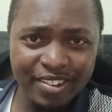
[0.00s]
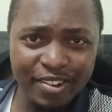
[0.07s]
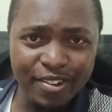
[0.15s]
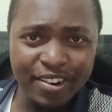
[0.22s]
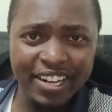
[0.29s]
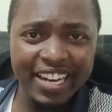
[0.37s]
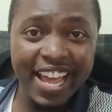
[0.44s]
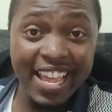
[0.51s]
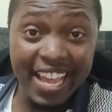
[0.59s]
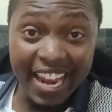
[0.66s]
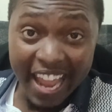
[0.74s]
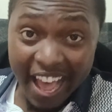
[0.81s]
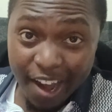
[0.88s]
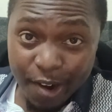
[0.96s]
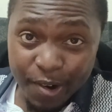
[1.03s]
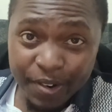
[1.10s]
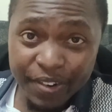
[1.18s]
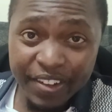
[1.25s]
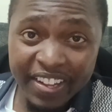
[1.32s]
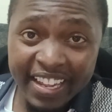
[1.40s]
or did I allow,
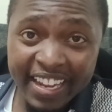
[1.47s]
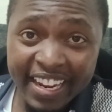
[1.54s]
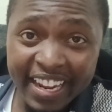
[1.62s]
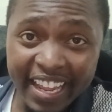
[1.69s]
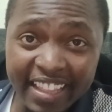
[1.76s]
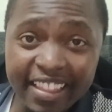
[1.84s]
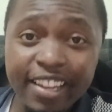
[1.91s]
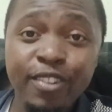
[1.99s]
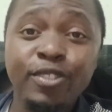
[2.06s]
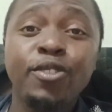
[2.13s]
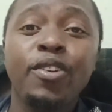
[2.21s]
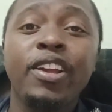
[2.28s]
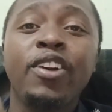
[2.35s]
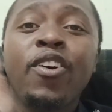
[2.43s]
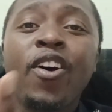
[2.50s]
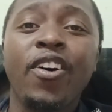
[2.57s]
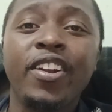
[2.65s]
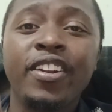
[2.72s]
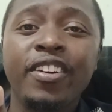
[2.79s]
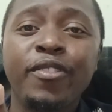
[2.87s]
and then also
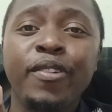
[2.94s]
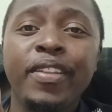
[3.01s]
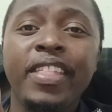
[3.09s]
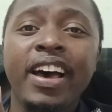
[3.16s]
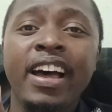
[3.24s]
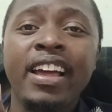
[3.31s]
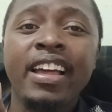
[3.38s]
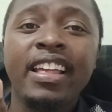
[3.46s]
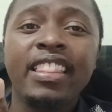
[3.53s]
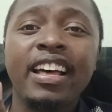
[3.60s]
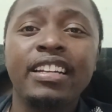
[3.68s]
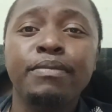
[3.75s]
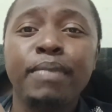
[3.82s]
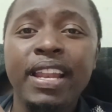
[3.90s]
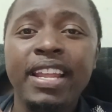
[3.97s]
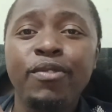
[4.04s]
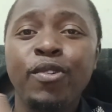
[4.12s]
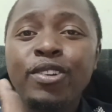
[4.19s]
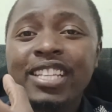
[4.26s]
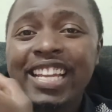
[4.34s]
record whether that money
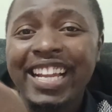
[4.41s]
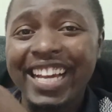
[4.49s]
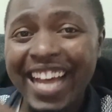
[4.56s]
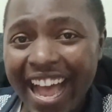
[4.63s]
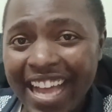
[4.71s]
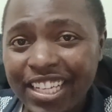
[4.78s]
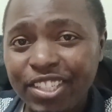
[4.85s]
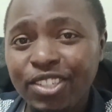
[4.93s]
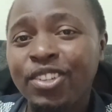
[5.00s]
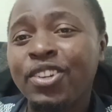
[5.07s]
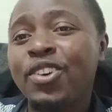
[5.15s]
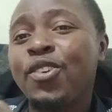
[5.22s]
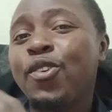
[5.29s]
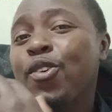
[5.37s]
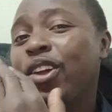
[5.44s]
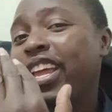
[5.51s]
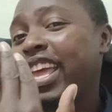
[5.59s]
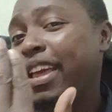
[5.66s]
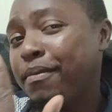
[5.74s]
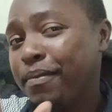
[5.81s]
was in cash or
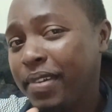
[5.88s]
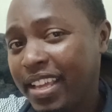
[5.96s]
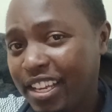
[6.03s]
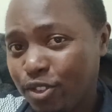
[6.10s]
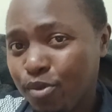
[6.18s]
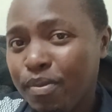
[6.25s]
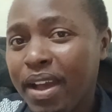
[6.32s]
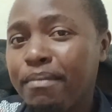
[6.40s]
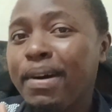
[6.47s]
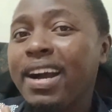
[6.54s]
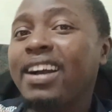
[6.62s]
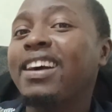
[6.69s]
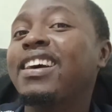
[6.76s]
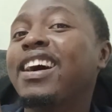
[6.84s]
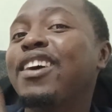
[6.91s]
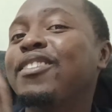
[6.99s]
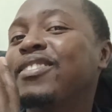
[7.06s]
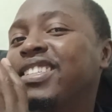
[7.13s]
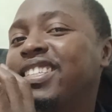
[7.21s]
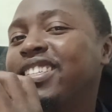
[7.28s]
came into my bank
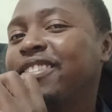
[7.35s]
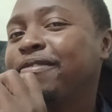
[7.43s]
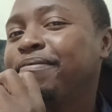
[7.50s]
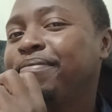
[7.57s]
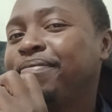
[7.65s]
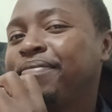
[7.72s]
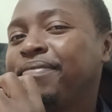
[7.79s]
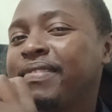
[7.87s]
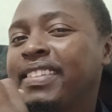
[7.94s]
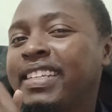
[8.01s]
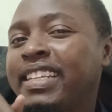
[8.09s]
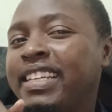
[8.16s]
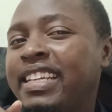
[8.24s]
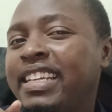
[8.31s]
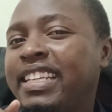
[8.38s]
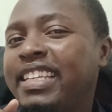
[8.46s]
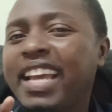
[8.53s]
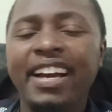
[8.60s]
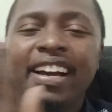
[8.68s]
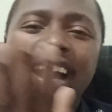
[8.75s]
account.
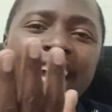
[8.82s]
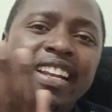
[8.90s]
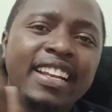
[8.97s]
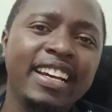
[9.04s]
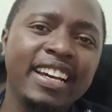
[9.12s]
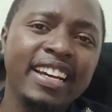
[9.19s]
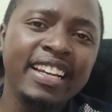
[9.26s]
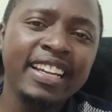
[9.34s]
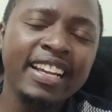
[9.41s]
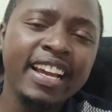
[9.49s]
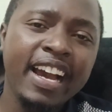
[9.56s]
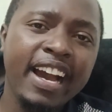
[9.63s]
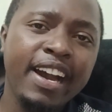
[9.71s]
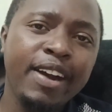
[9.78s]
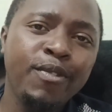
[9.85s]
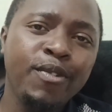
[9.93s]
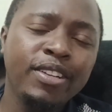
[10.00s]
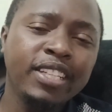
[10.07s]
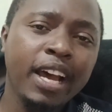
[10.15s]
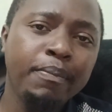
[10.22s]
Yeah, and
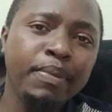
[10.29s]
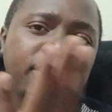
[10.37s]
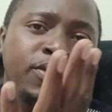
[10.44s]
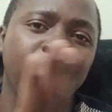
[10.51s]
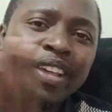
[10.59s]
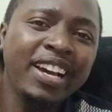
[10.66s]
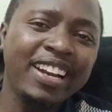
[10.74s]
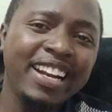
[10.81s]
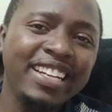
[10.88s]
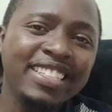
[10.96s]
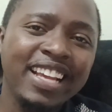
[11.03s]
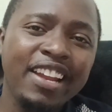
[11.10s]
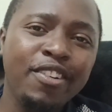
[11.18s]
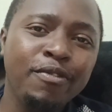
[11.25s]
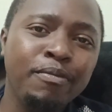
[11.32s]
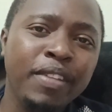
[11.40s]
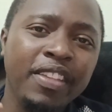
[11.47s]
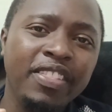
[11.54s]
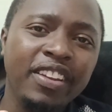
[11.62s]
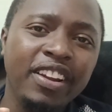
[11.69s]
what happens on the credit side of
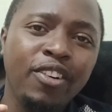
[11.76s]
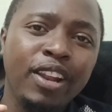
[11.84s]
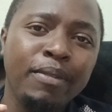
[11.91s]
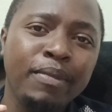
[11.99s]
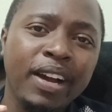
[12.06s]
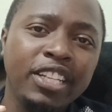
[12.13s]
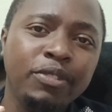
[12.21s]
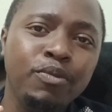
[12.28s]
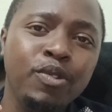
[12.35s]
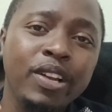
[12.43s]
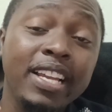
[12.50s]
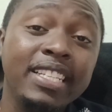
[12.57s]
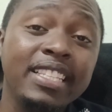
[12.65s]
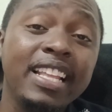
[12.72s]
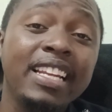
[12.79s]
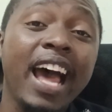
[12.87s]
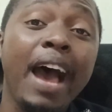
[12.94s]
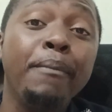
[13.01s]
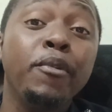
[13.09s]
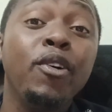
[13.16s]
the three-column cash book is that
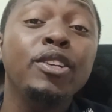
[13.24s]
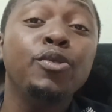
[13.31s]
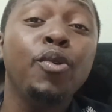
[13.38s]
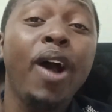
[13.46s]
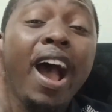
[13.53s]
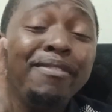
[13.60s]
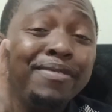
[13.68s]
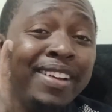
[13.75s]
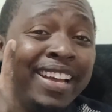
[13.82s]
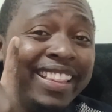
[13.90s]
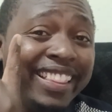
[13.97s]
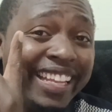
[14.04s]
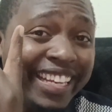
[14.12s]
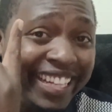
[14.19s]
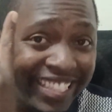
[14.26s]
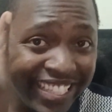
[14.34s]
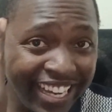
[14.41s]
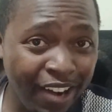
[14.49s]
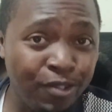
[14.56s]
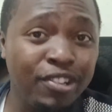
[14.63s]
I'm going to have the
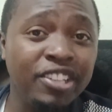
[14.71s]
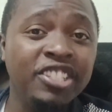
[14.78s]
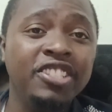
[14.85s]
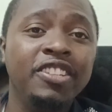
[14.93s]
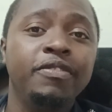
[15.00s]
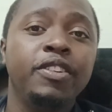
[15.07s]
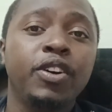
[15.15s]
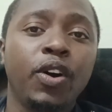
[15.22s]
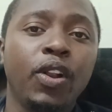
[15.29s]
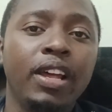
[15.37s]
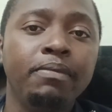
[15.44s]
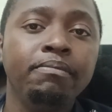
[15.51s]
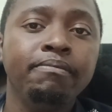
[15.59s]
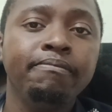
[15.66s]
discount received column,